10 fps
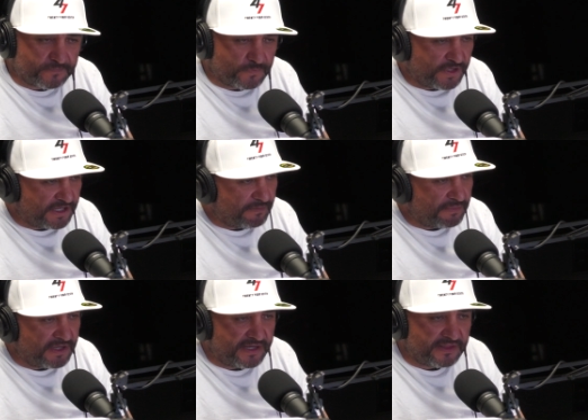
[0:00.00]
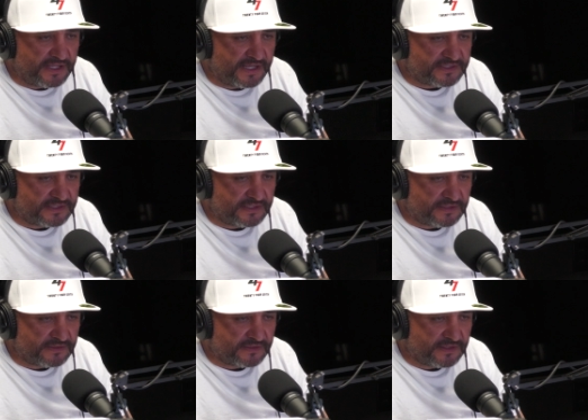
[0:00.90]
we keep getting tested.
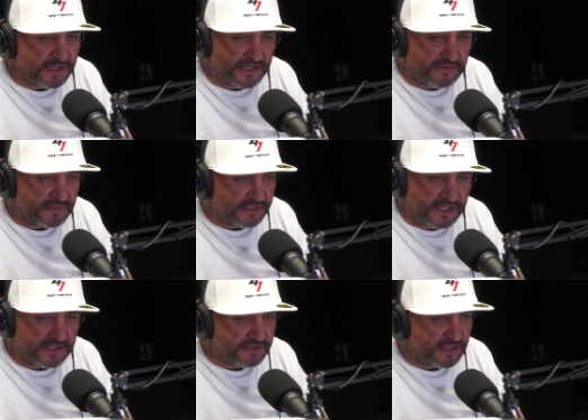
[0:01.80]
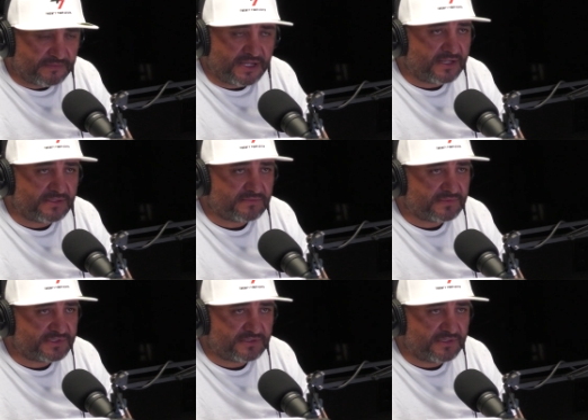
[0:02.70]
And I'm like, God,
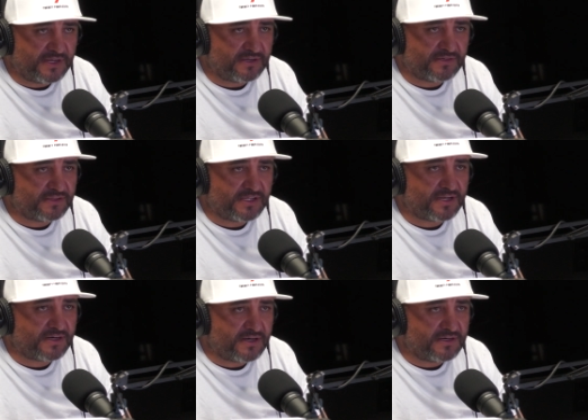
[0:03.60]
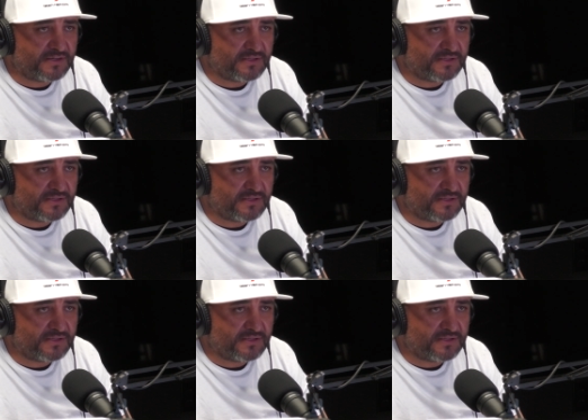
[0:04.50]
you ain't going to take her.